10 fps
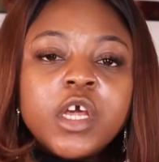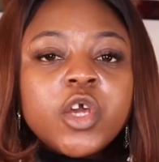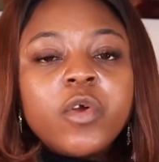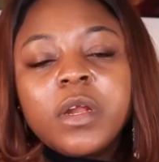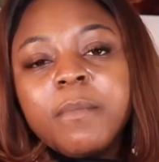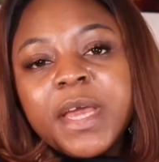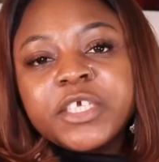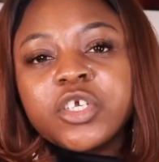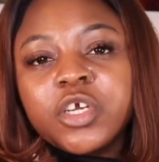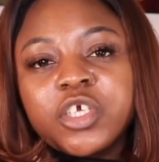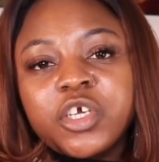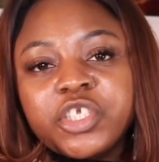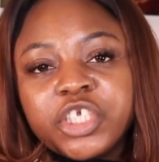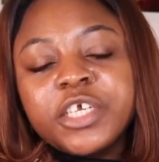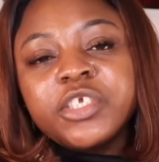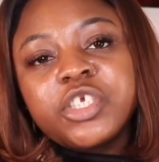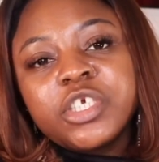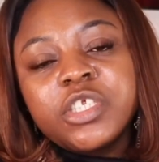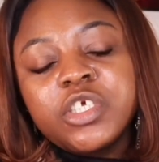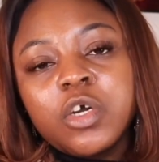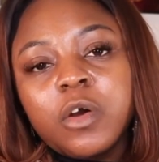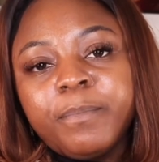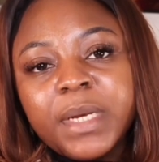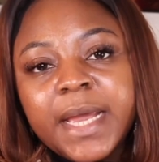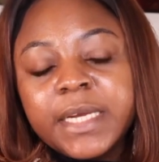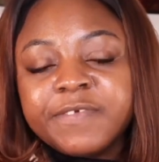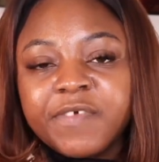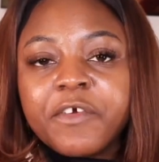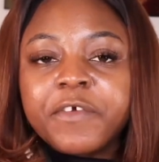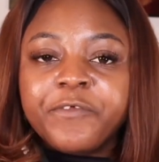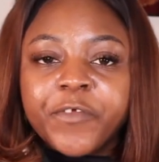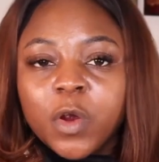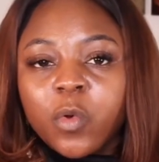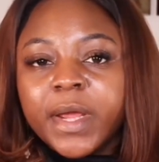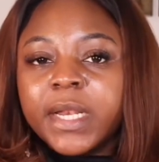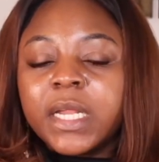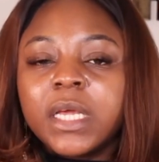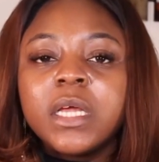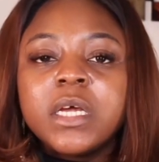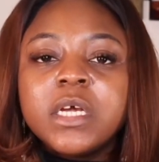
you want to make sure you're changing your blades very frequently